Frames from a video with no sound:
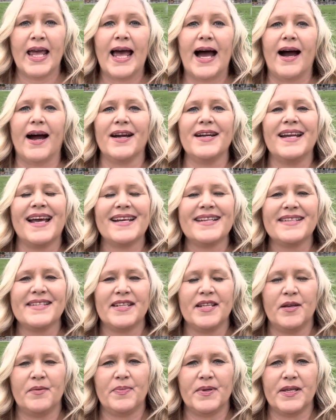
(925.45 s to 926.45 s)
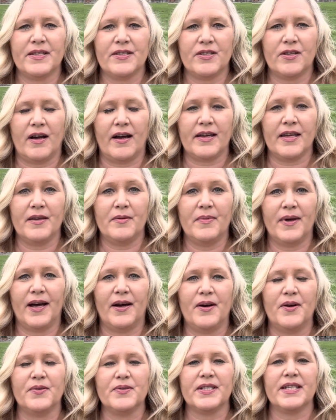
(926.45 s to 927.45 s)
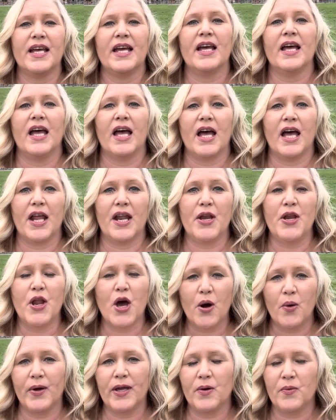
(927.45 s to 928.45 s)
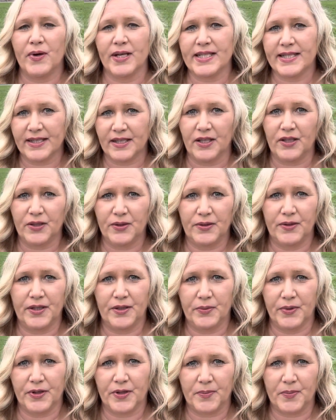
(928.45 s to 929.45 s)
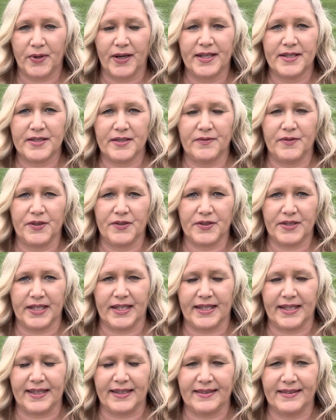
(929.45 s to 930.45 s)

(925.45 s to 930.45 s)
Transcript: Our next tip is talking about knowing what's included with the price of your ticket.